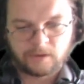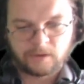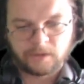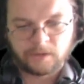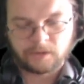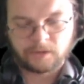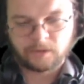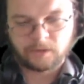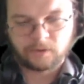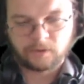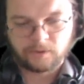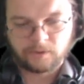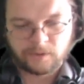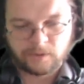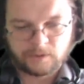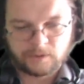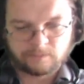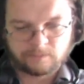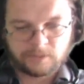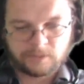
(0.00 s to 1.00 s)
and I can go and
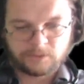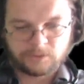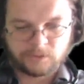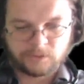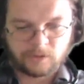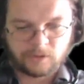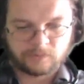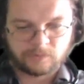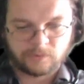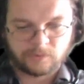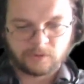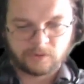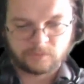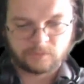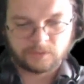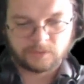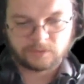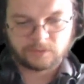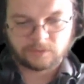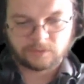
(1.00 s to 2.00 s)
I can measure how far it
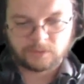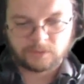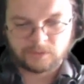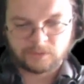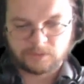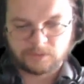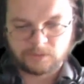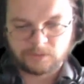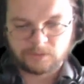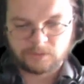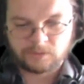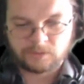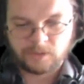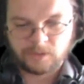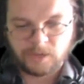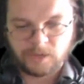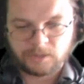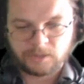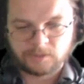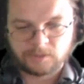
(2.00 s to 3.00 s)
went. So that's
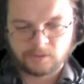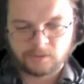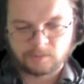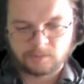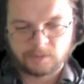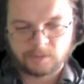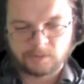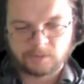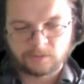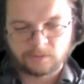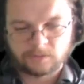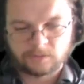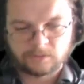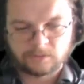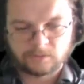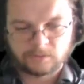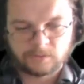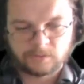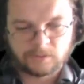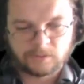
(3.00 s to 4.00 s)
8
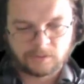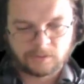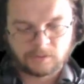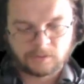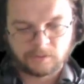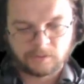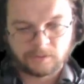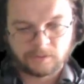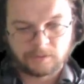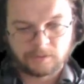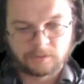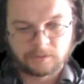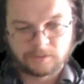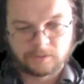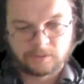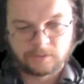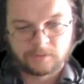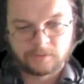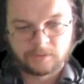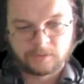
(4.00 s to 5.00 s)
centimeters that slid,
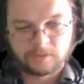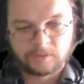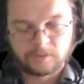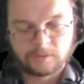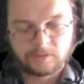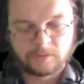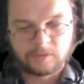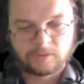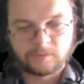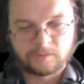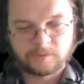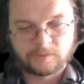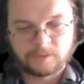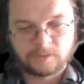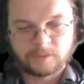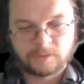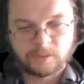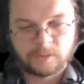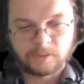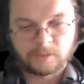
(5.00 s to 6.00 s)
if it
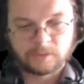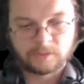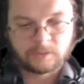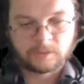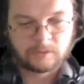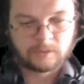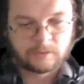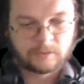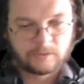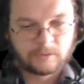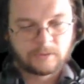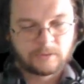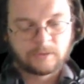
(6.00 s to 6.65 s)
sticks.